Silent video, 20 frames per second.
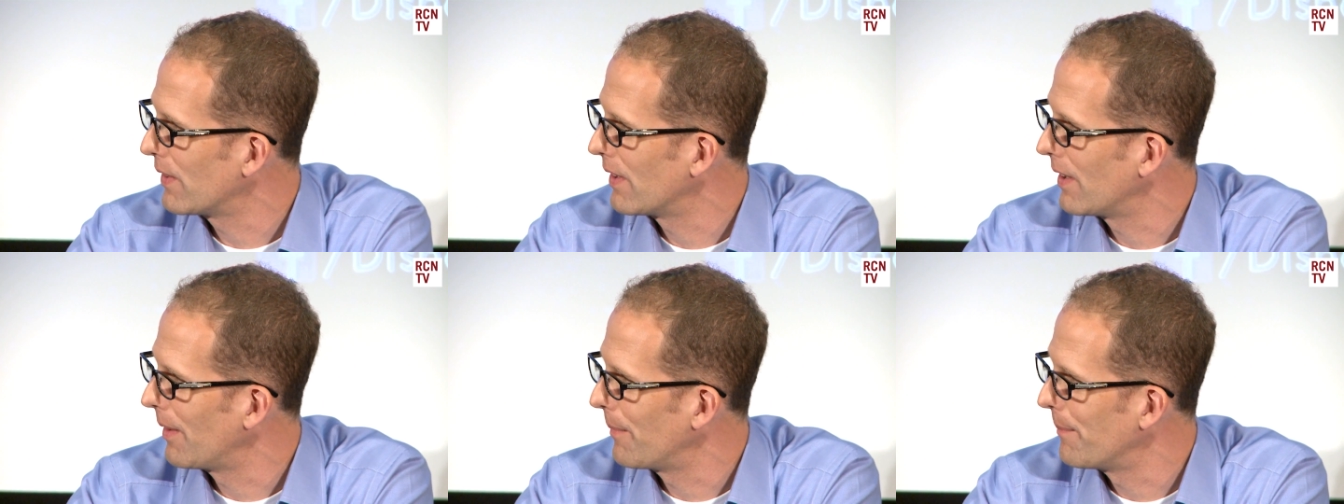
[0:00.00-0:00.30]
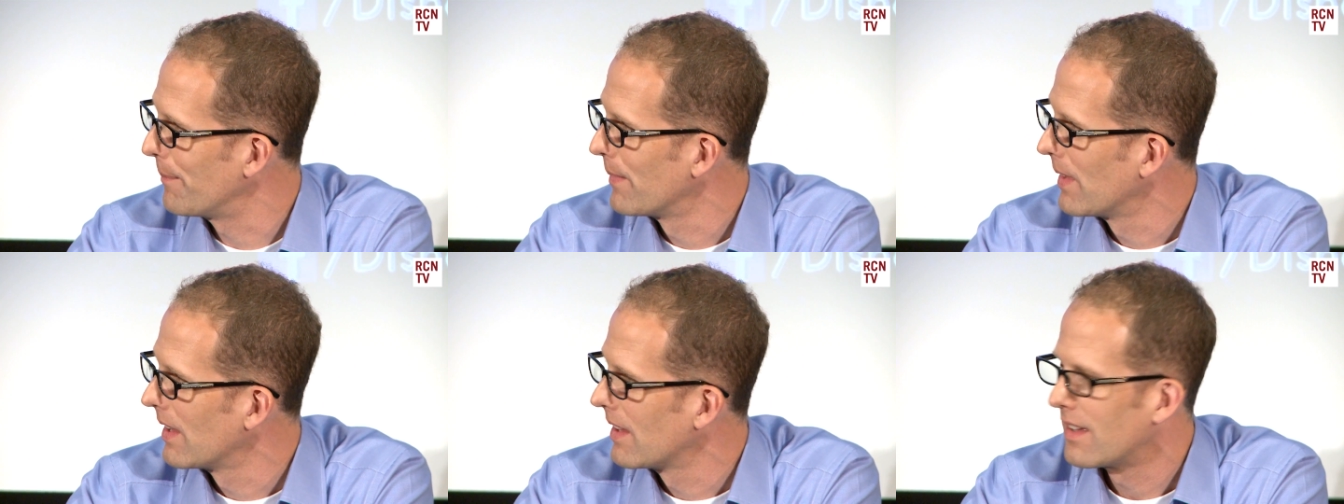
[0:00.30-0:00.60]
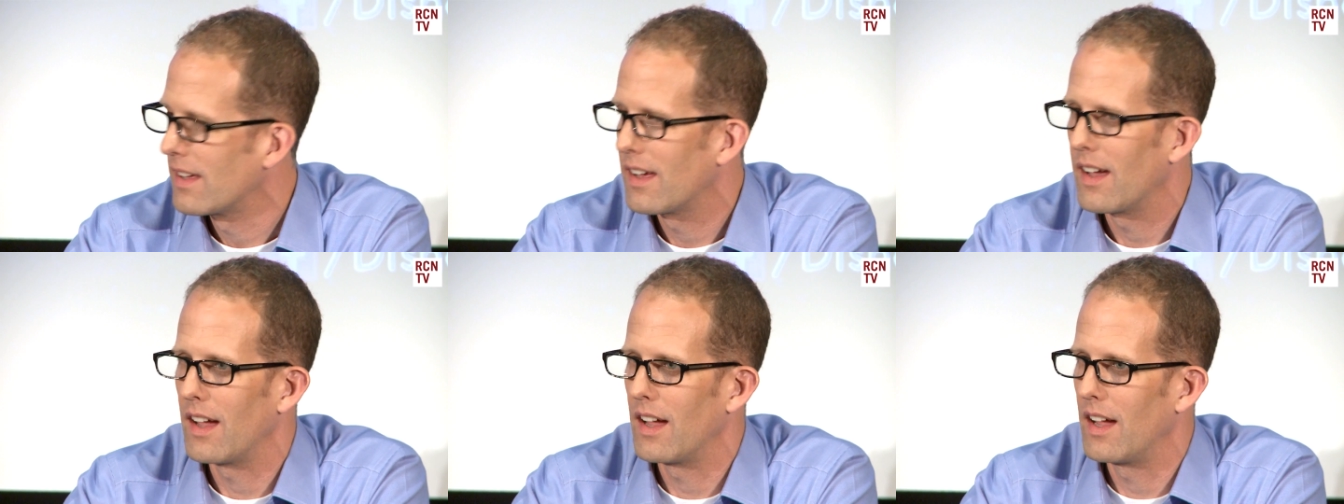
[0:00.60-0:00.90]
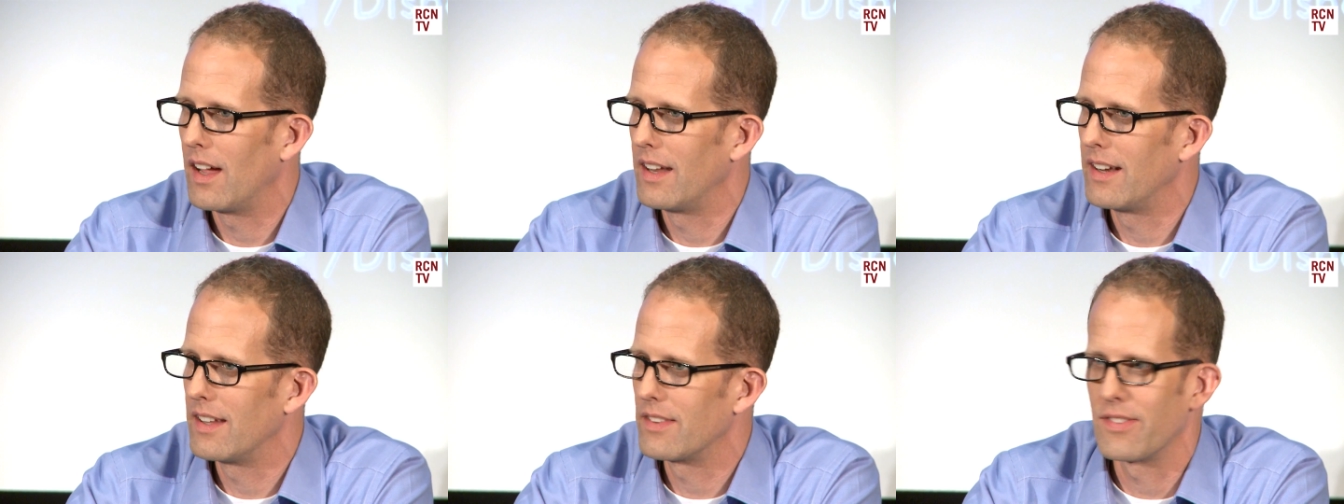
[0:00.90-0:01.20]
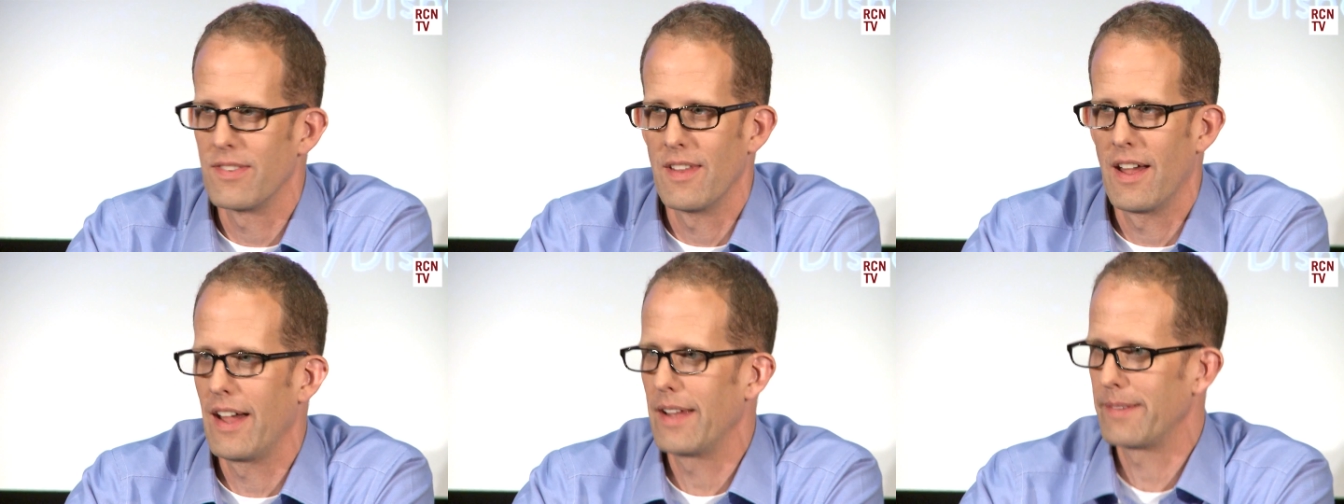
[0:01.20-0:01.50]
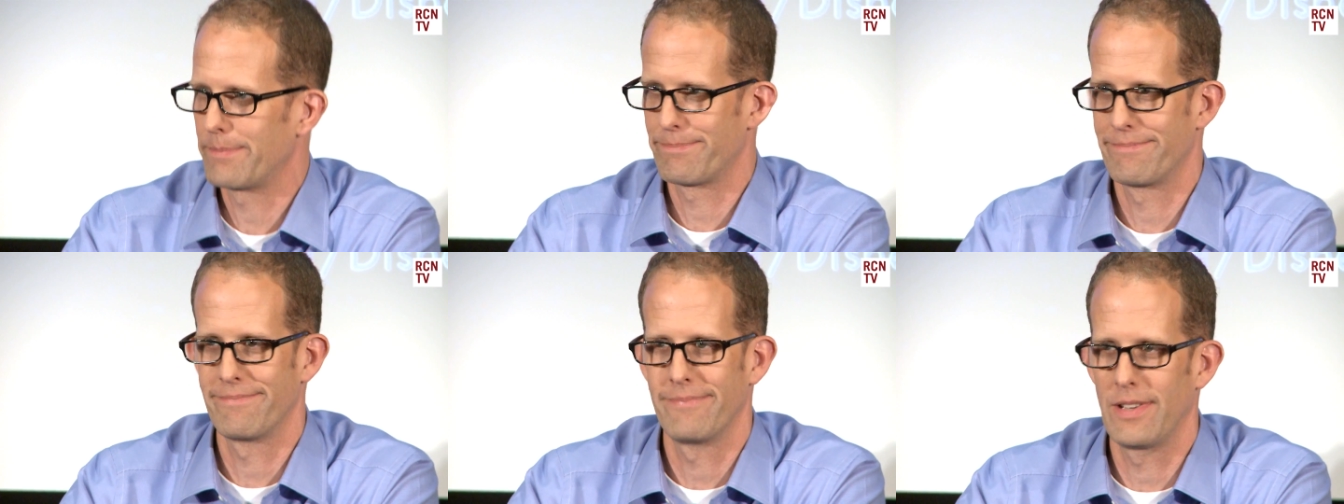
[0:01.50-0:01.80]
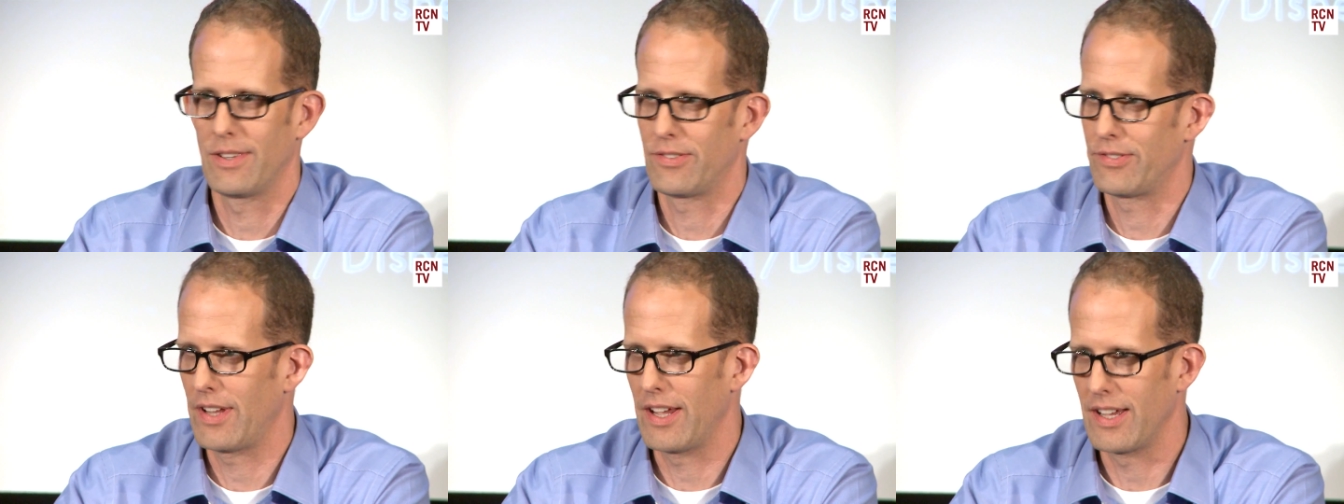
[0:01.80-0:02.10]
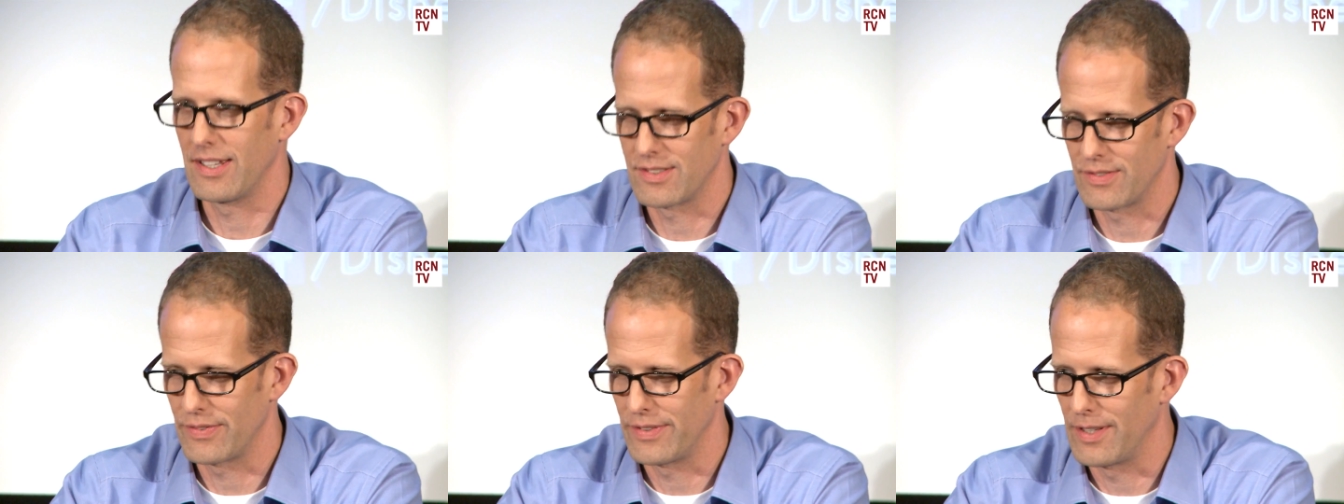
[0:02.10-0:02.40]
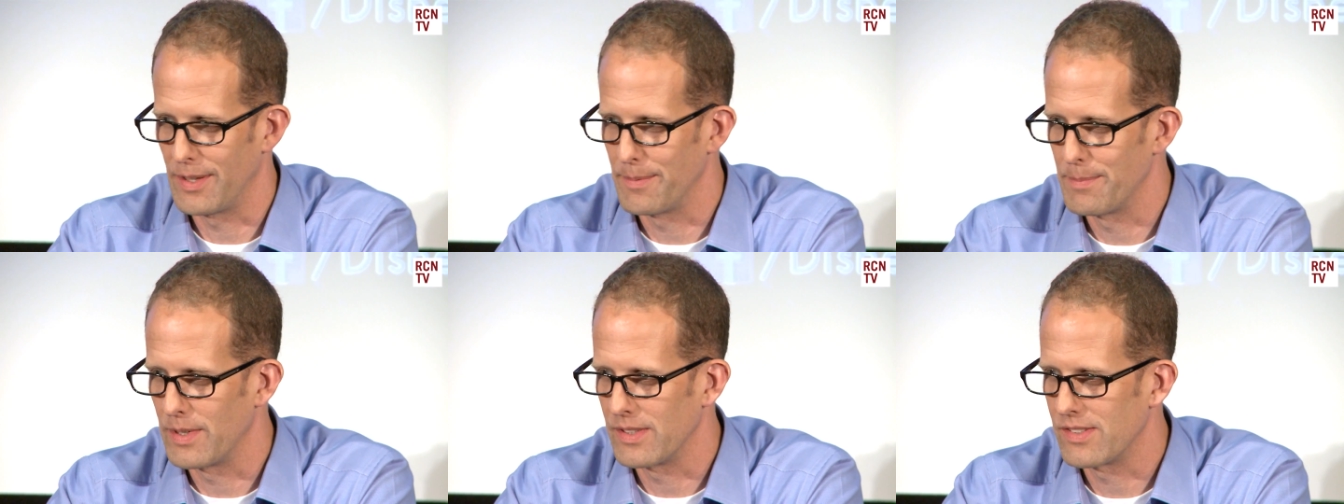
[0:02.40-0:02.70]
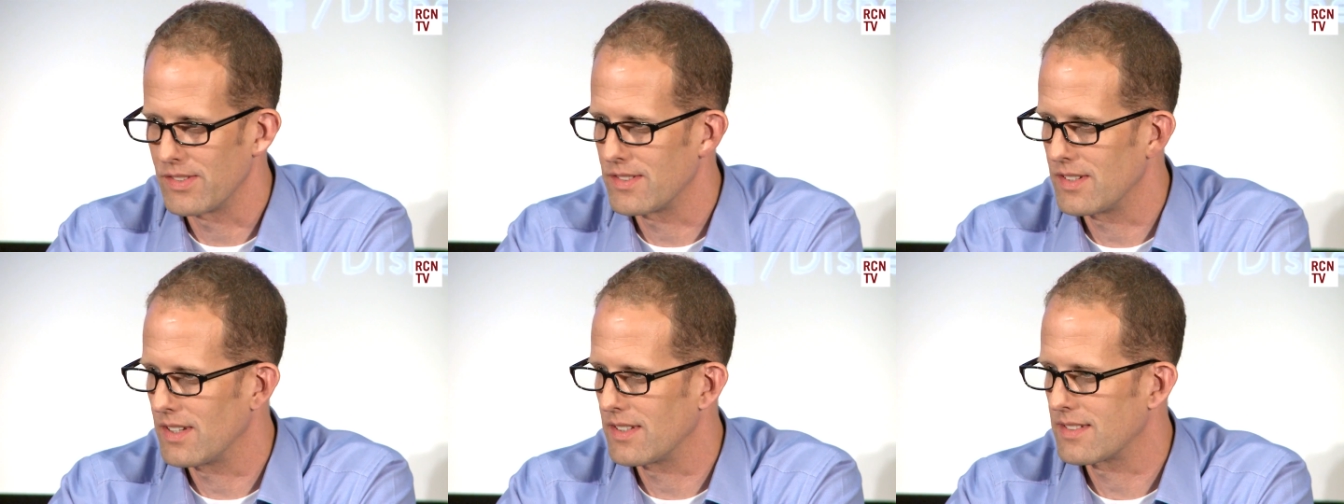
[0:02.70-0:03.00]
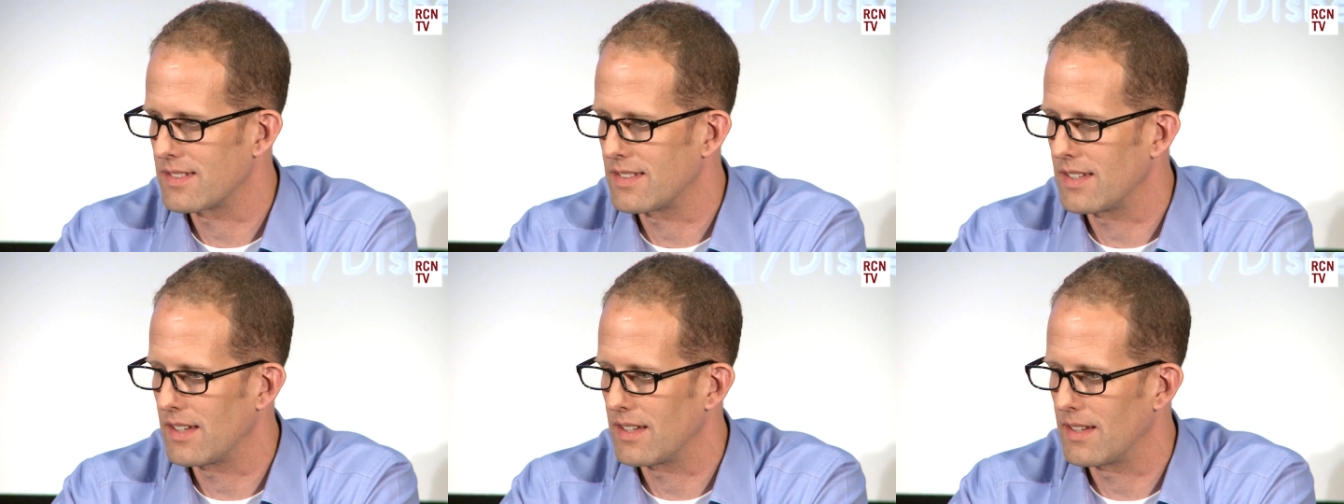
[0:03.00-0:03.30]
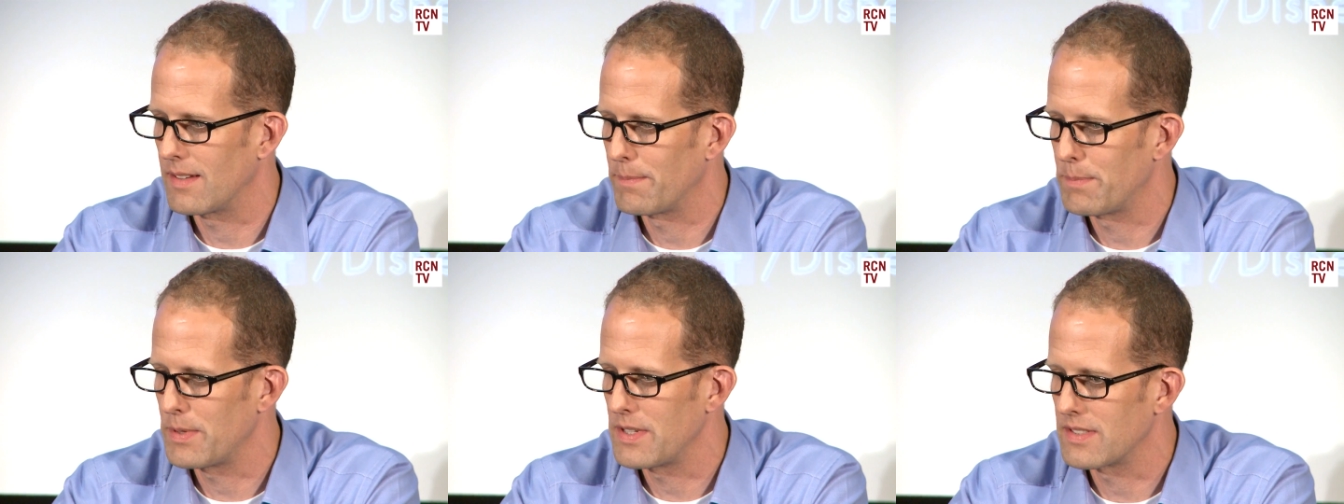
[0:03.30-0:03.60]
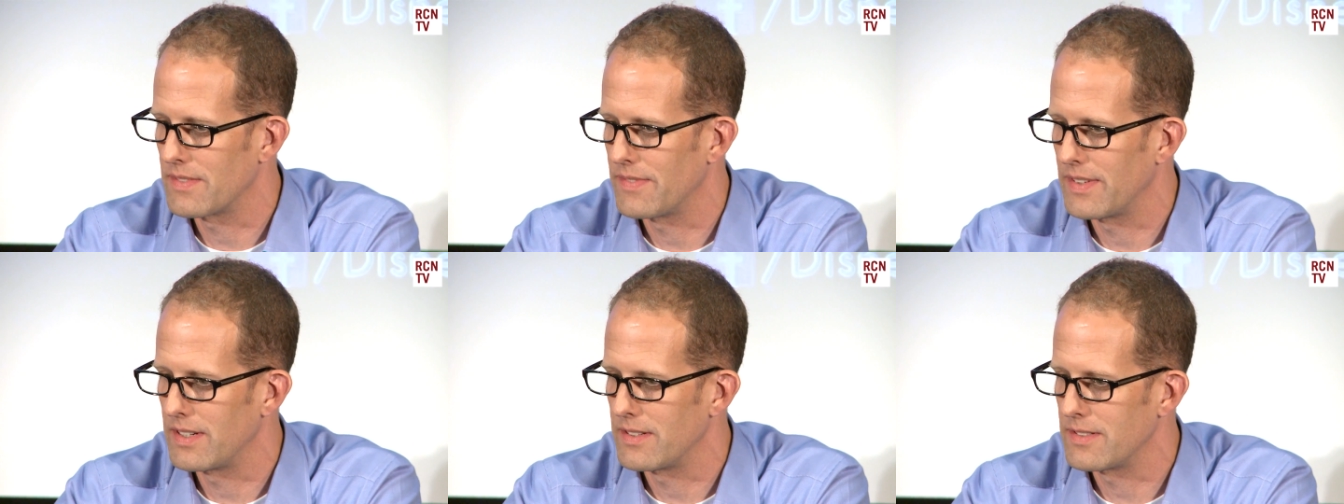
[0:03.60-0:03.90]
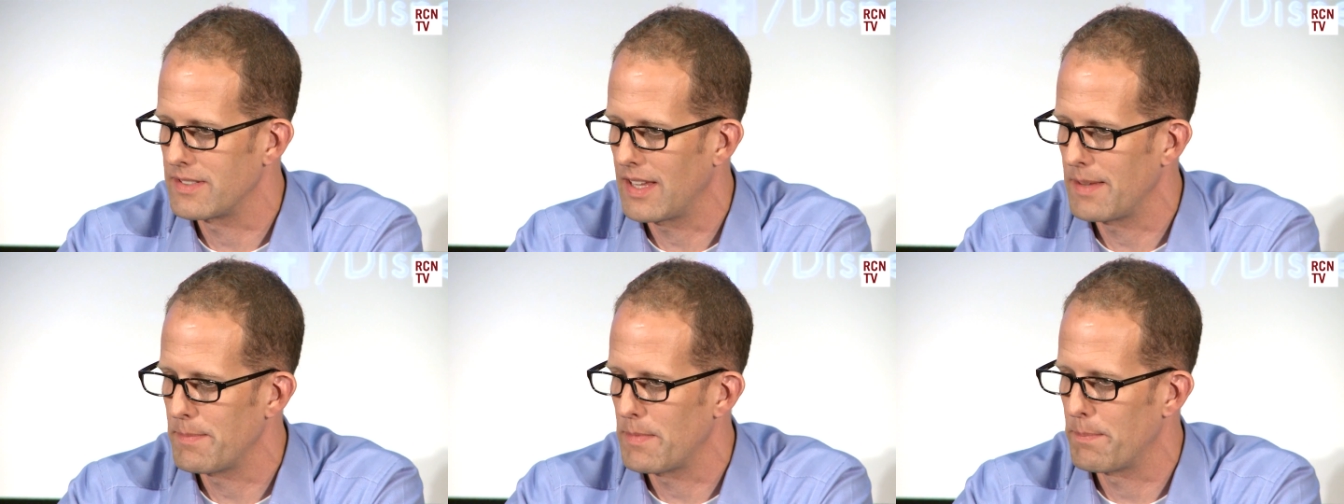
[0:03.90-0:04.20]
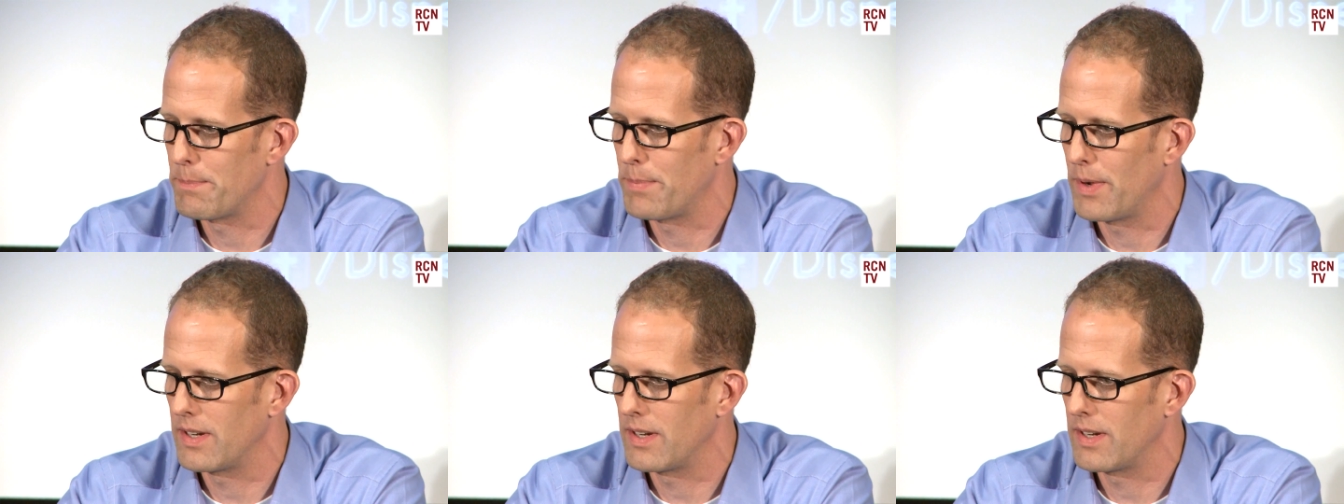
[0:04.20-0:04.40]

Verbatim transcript: film, yeah. Uh, and it's not a science film; it's just a piece of entertainment.